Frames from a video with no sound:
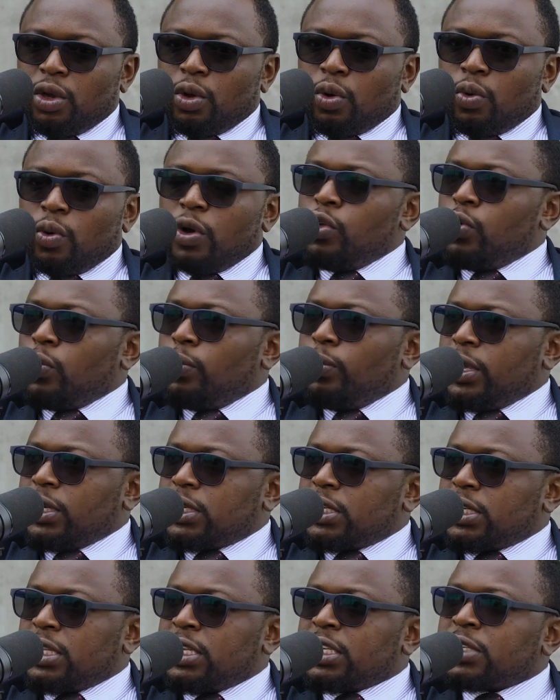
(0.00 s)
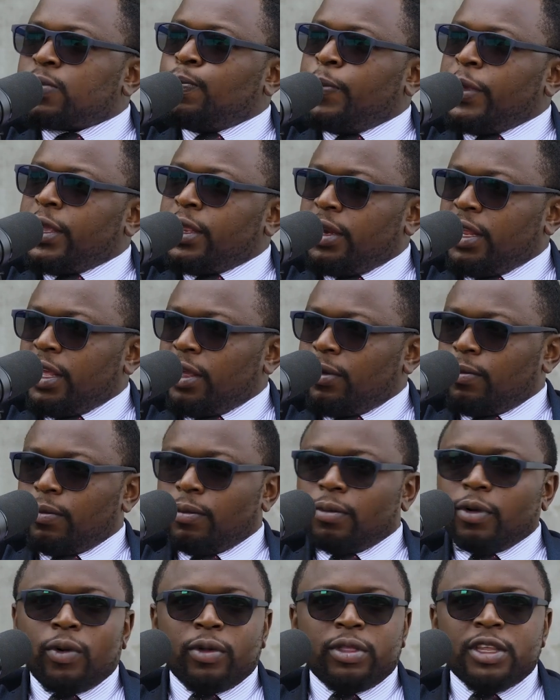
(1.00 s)
when you meet this big
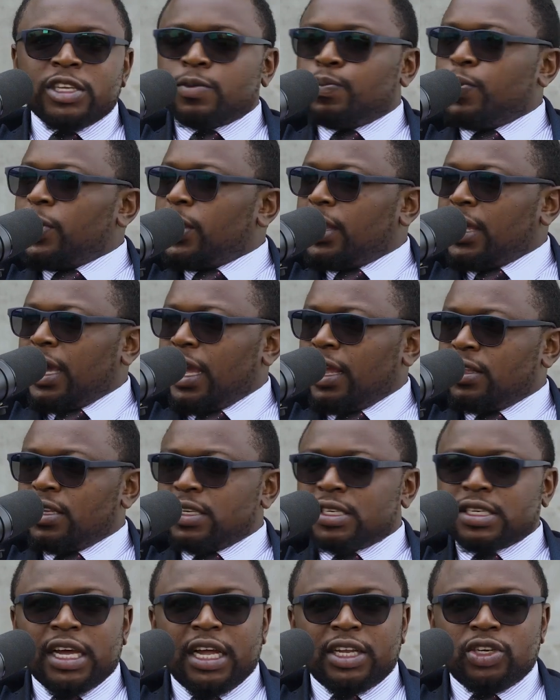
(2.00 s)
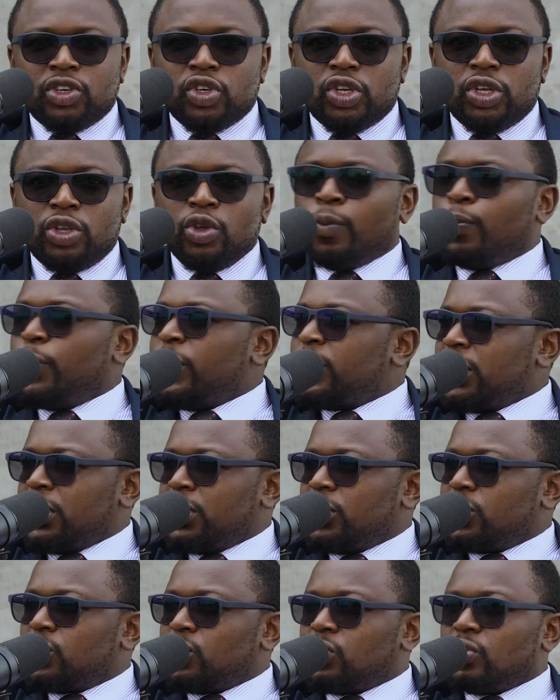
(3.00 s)
name or this big guy in this country, you
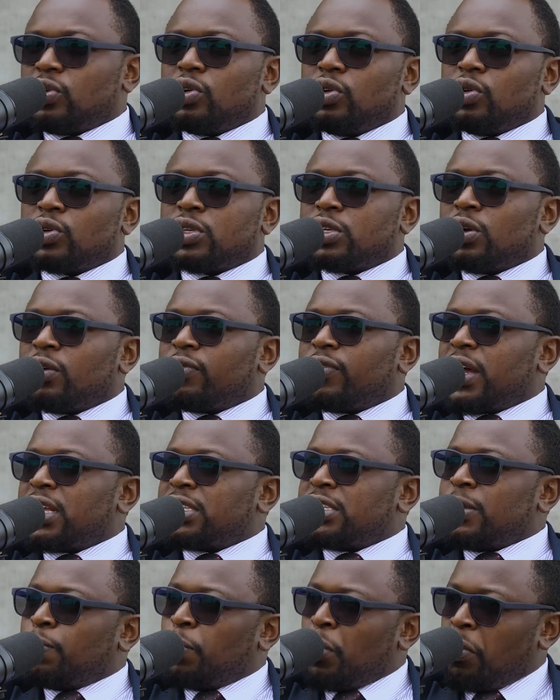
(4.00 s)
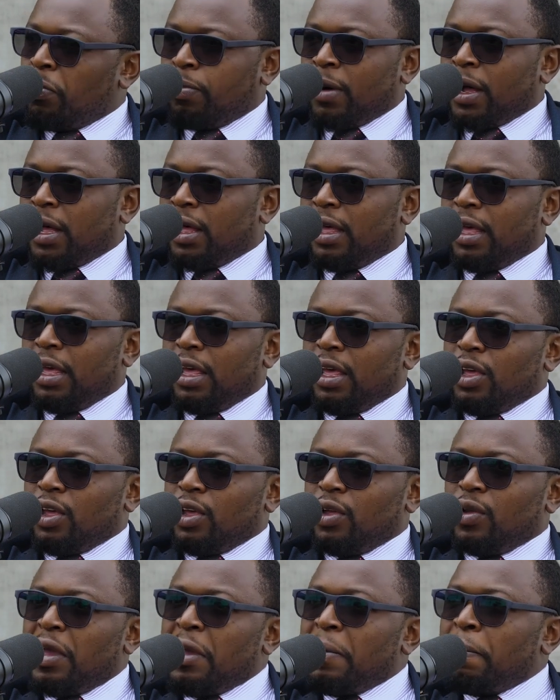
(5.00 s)
present yourself as a pauper.
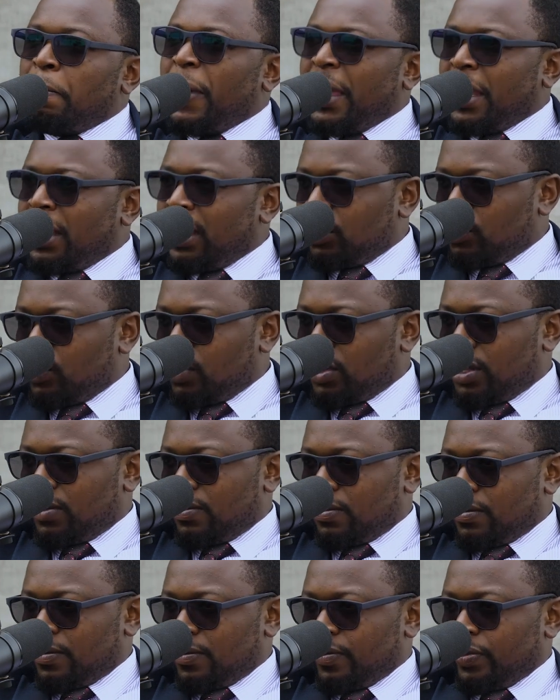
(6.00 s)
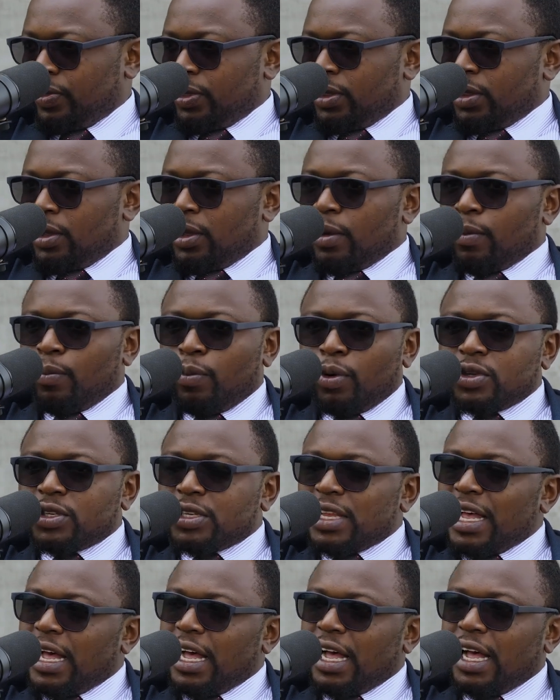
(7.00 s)
You're a beggar to them.
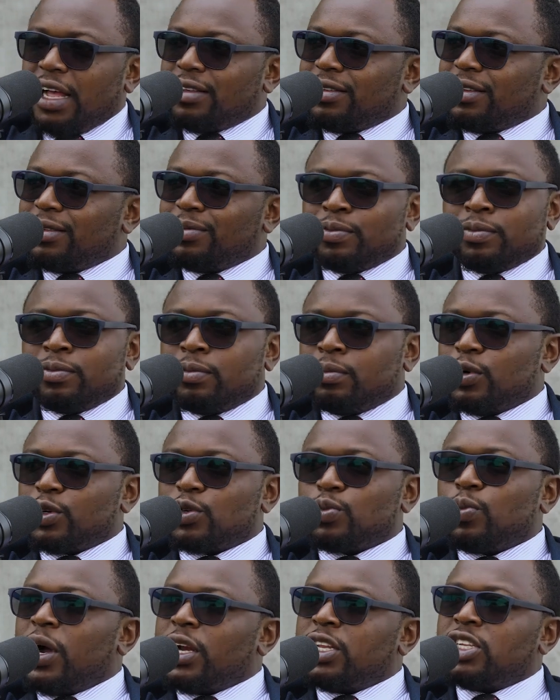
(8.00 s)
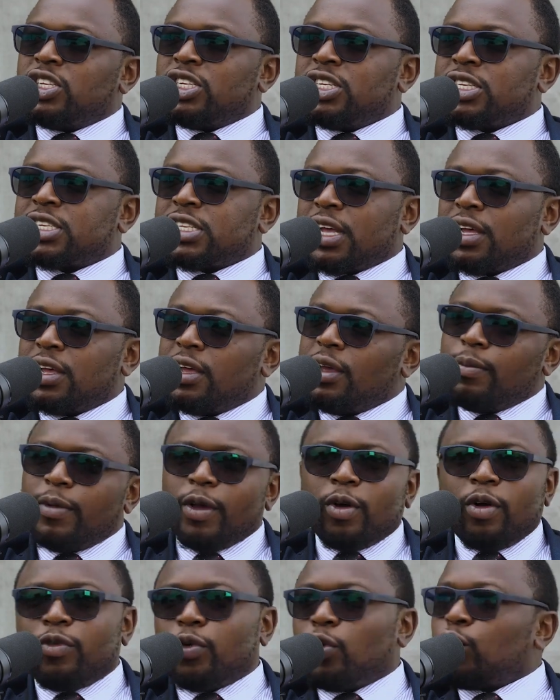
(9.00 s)
Boss mwalichisa.
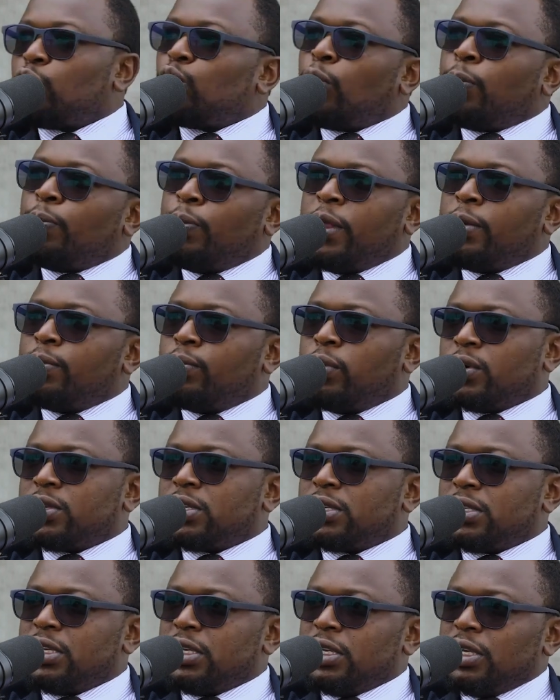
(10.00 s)
Pengo for a 2-pin boss.